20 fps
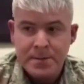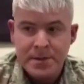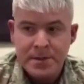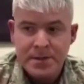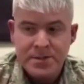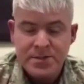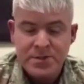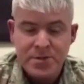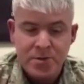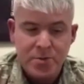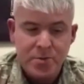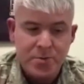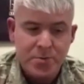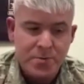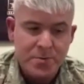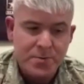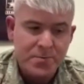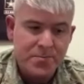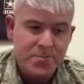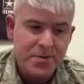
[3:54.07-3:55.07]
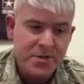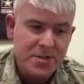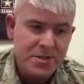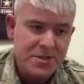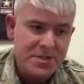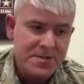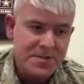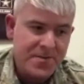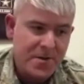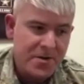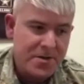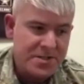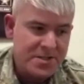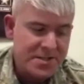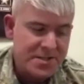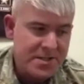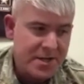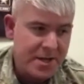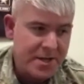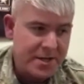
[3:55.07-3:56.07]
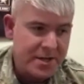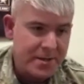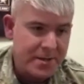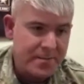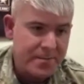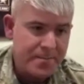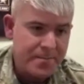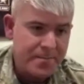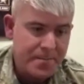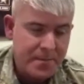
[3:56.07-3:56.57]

So really, as far as studying,